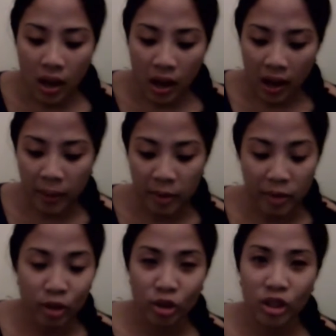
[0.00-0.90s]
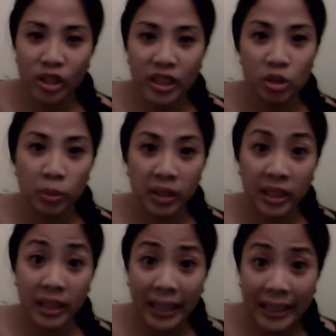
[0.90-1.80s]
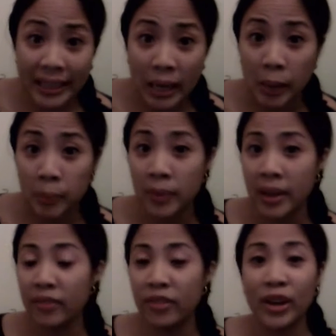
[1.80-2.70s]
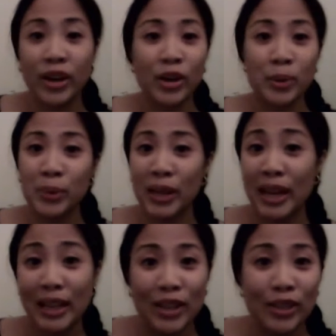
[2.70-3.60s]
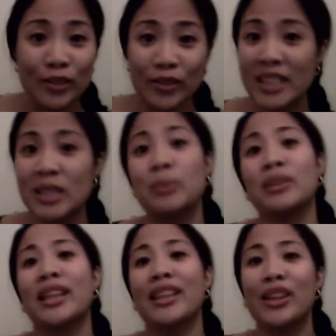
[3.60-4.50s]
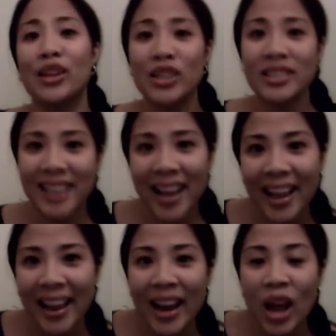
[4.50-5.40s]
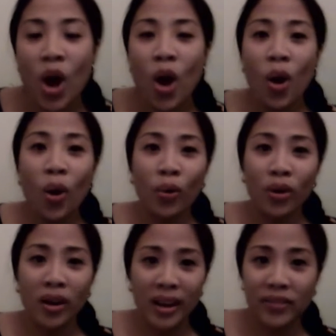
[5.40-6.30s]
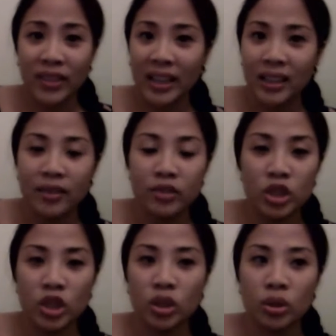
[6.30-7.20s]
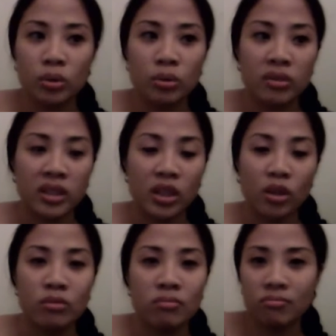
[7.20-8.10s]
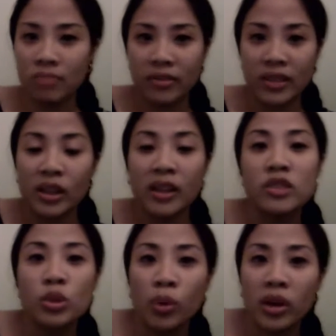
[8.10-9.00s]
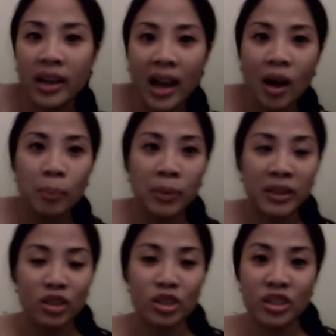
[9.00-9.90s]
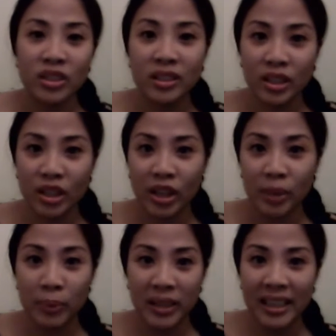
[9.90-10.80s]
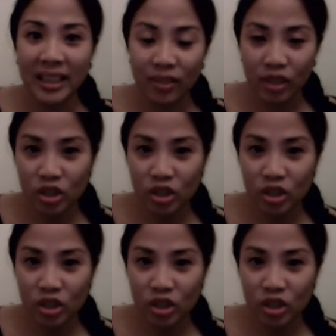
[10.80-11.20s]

if they're looking to bring in income, if they're complaining on their Facebook that they're in debt, or if they love to work out, but they're still in their beginning of their